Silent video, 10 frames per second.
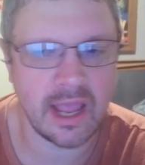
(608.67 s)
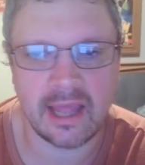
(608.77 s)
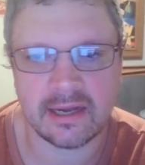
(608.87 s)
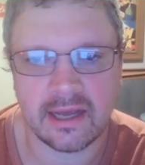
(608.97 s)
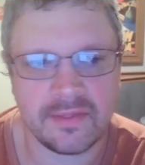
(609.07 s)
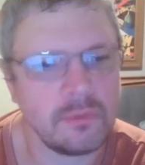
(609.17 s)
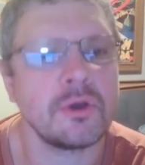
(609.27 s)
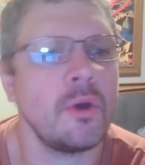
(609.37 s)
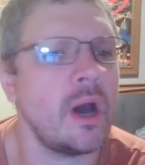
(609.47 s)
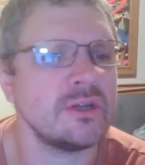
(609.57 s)
and they
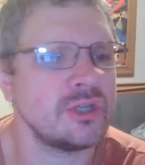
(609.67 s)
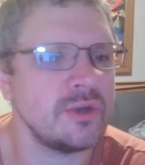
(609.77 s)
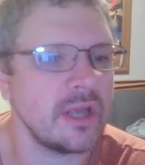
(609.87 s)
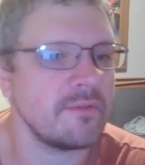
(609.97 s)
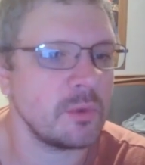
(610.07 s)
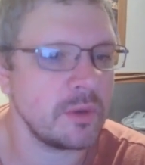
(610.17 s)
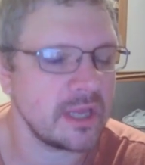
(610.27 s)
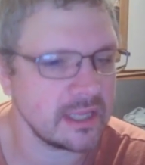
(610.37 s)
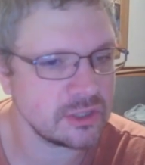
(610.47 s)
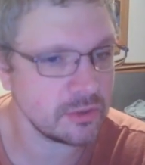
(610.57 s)
would go out shooting every
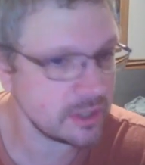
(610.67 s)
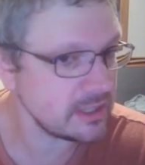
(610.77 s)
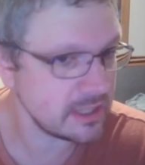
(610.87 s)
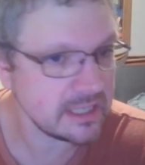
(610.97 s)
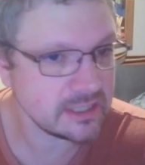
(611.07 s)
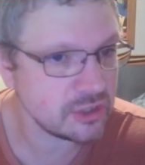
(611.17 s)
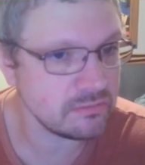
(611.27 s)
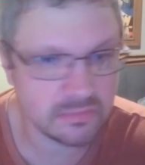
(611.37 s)
weekend. So he